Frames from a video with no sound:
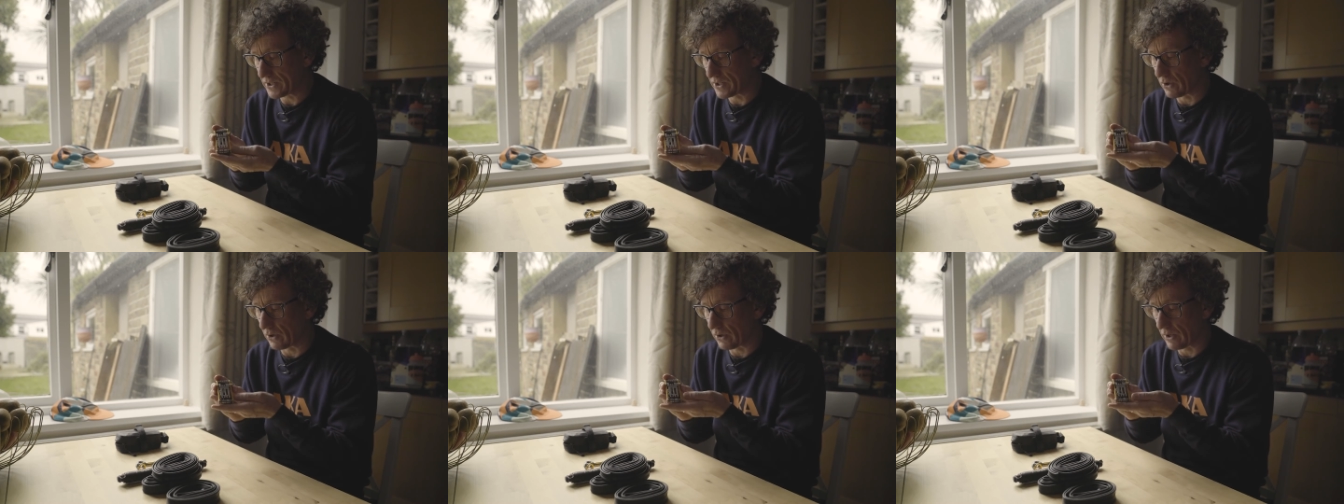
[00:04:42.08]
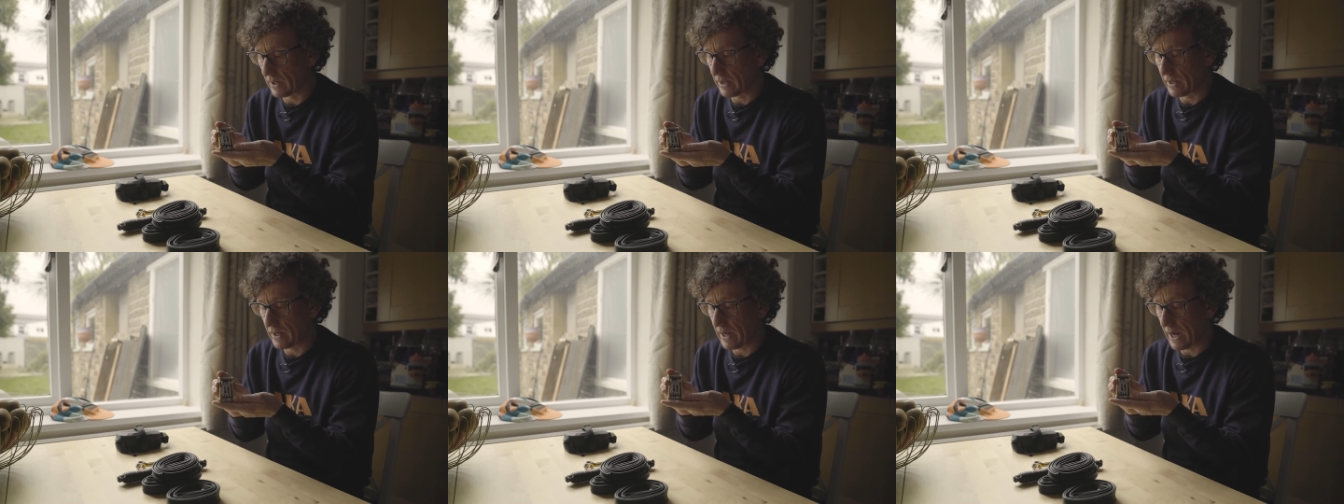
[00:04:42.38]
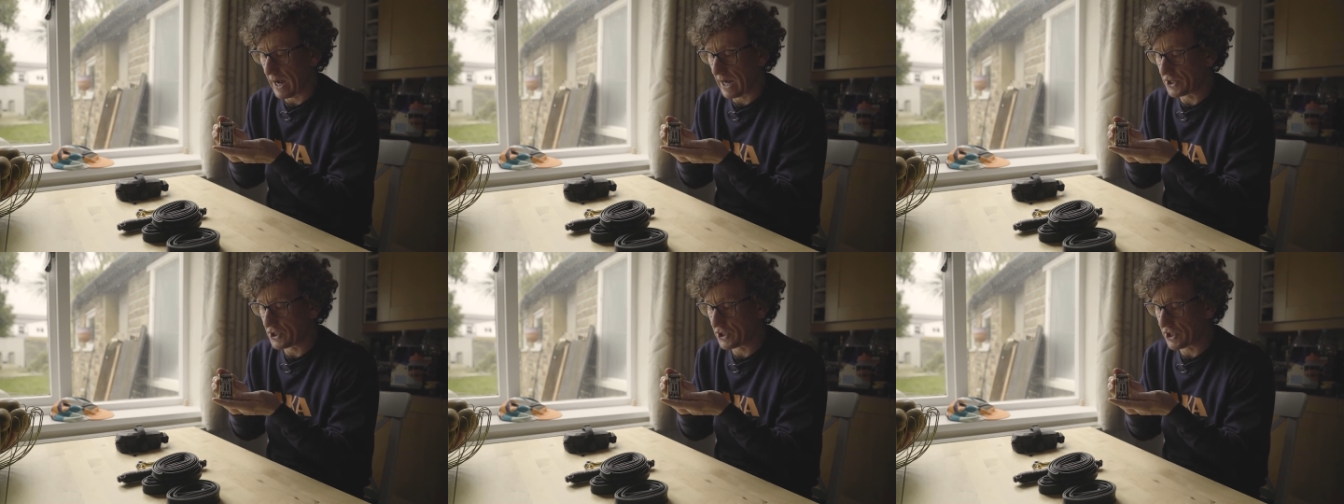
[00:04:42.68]
got
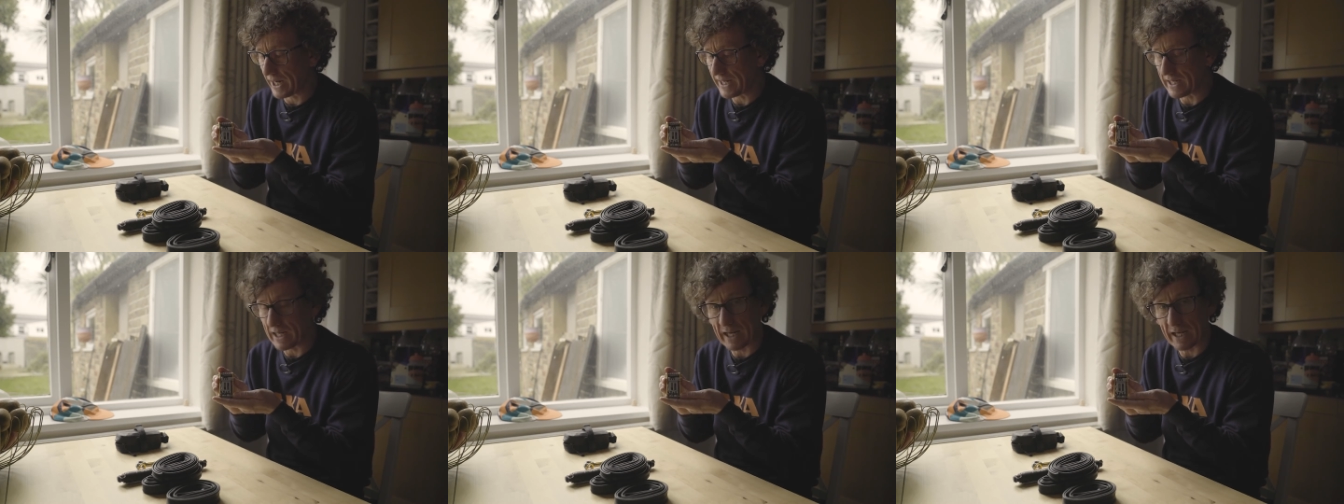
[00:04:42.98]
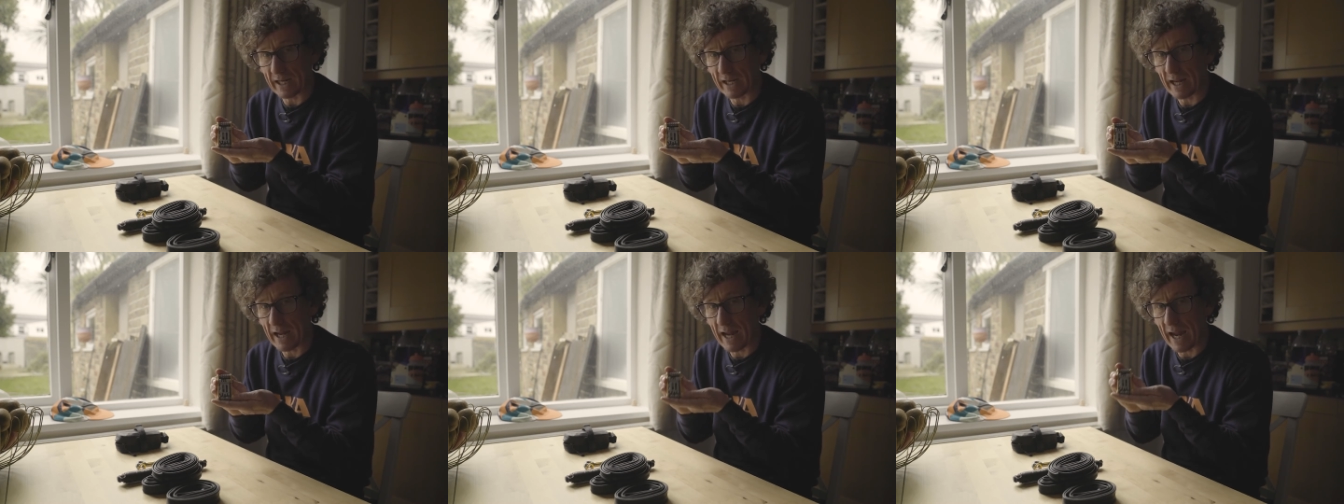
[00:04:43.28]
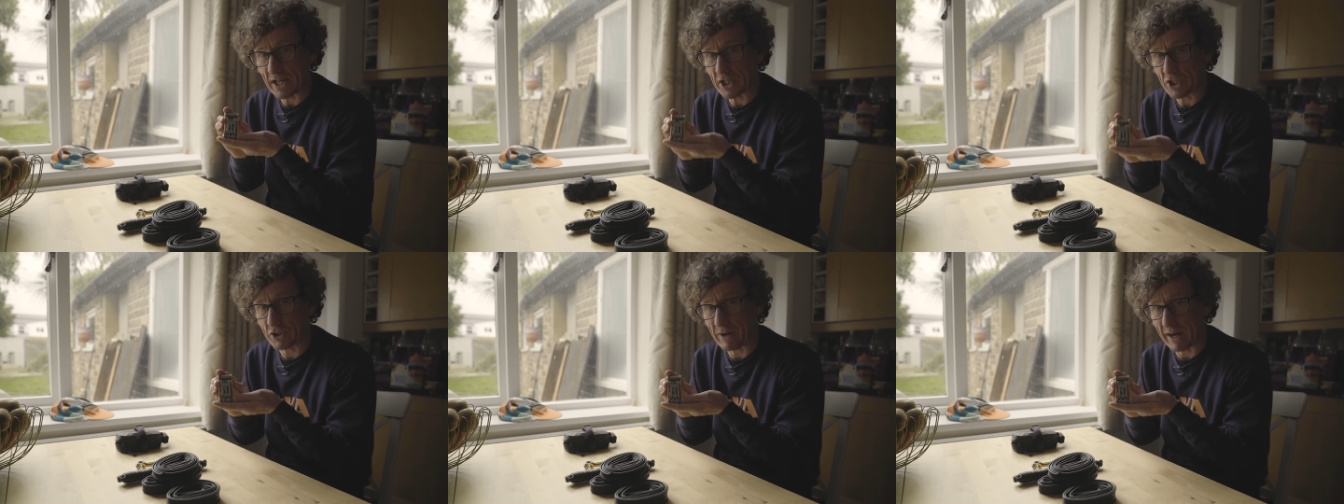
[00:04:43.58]
a chain link
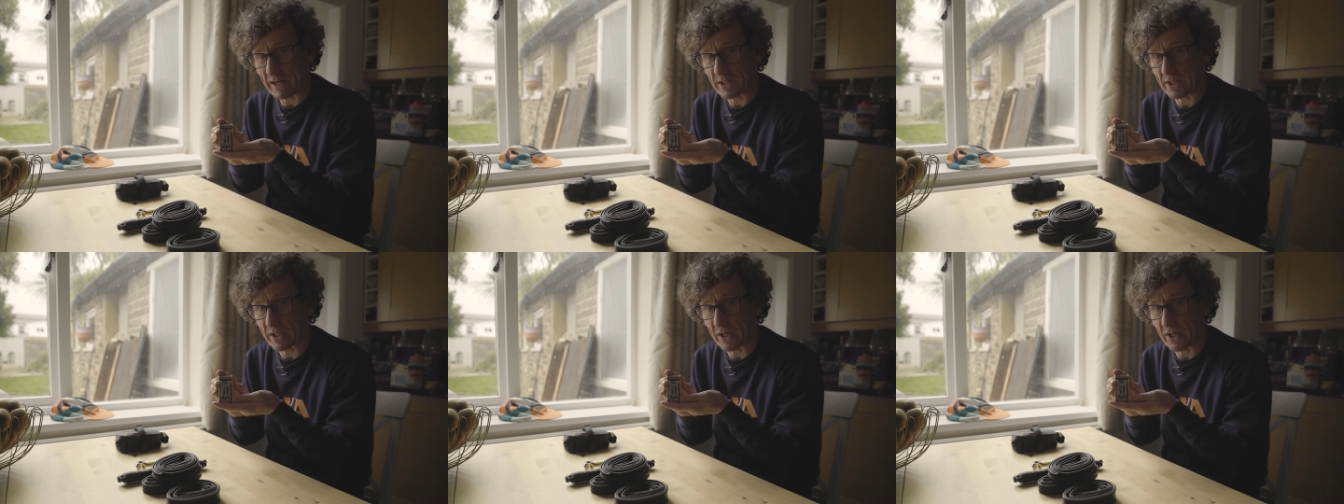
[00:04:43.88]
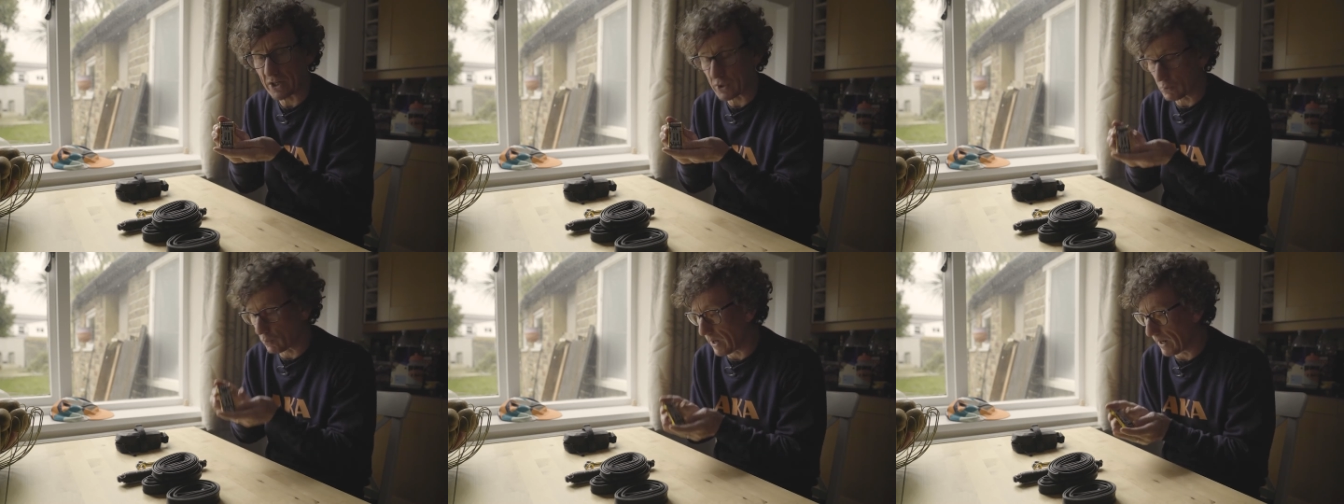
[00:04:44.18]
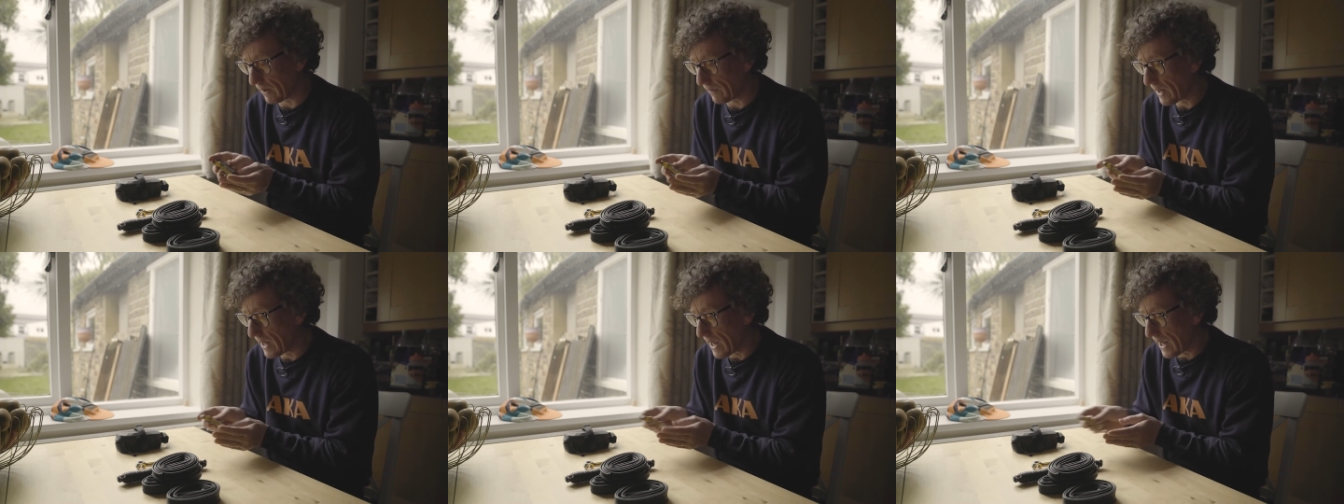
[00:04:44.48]
extractor as
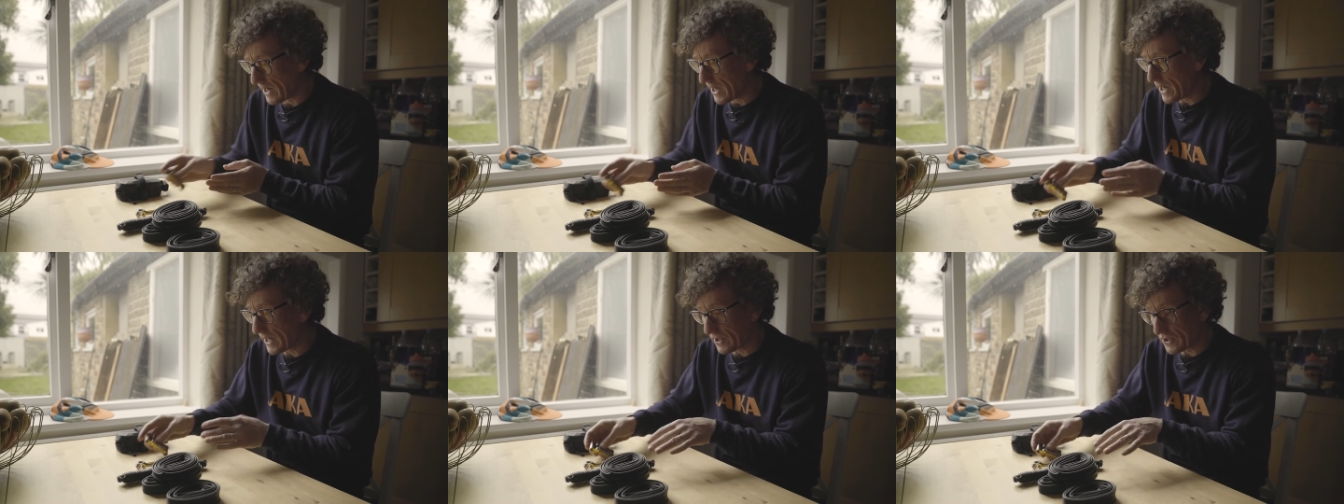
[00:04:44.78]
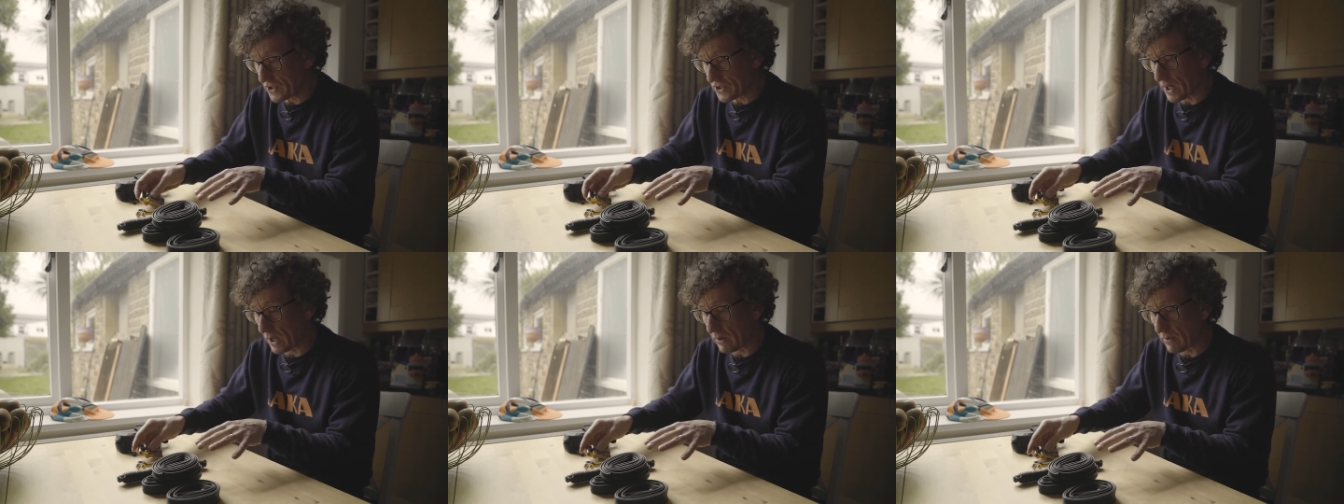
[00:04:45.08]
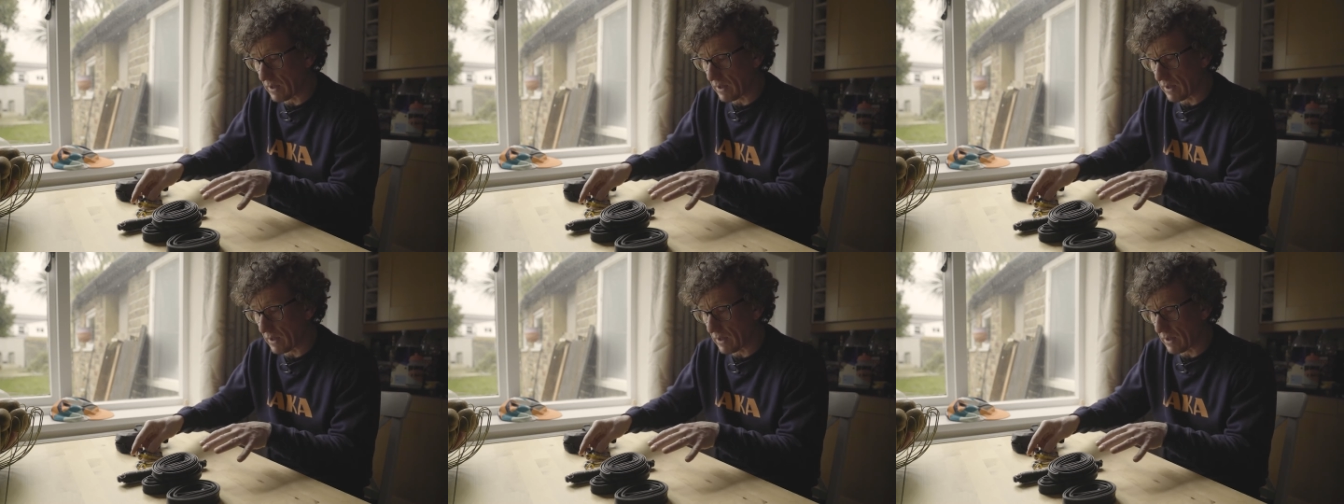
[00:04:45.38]
well. Now you can stow